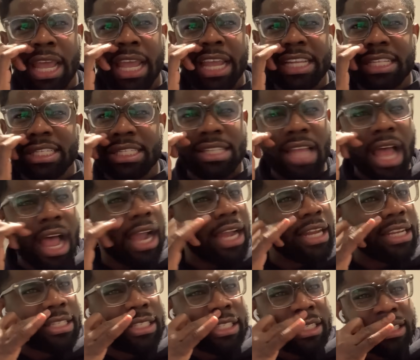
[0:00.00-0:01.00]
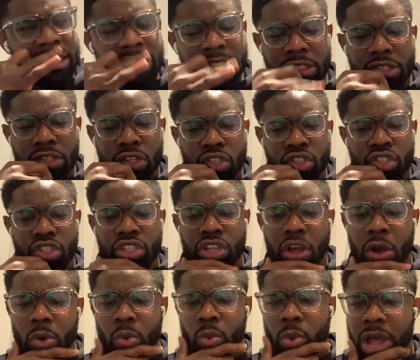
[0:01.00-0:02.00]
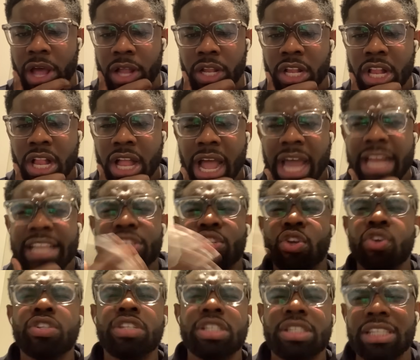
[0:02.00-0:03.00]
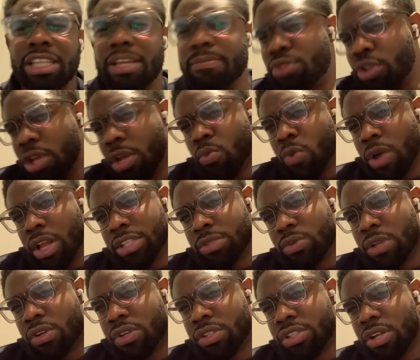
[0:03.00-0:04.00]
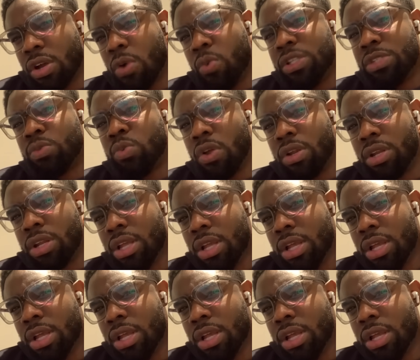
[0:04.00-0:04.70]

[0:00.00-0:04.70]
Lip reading: started the season so well. And it's good to see him doing well as well, because you always want